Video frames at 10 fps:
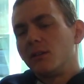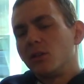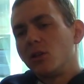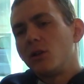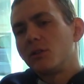The
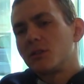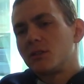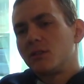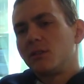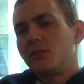longest
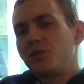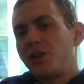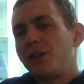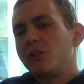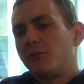
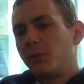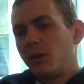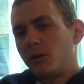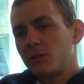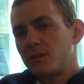chain of
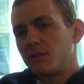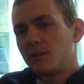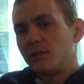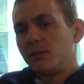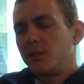blocks
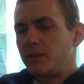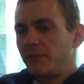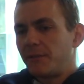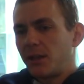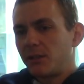is
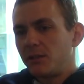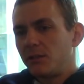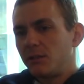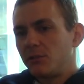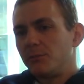defined
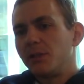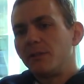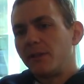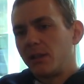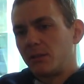to be
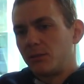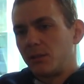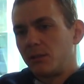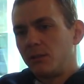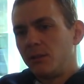the valid
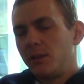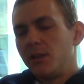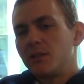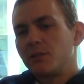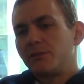one.
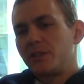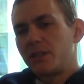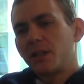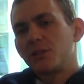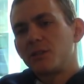So
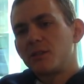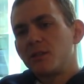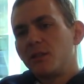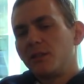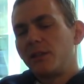transactions
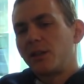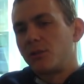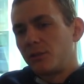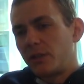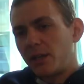that are
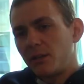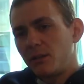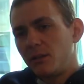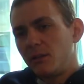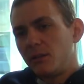contained
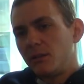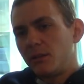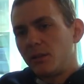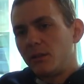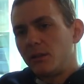
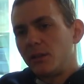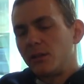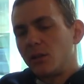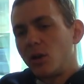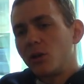in, in
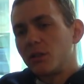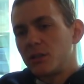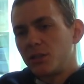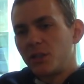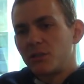the
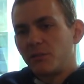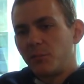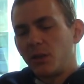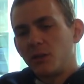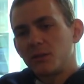longest chains of
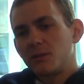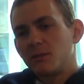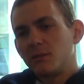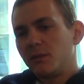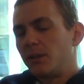blocks,
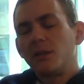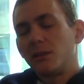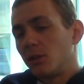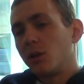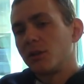in, in
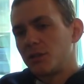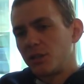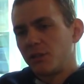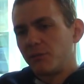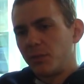the longest
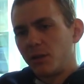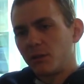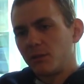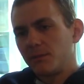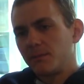chain of
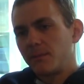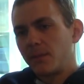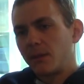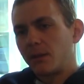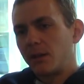block
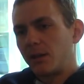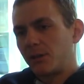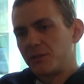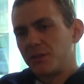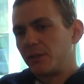are
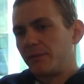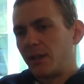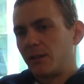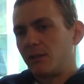considered valid.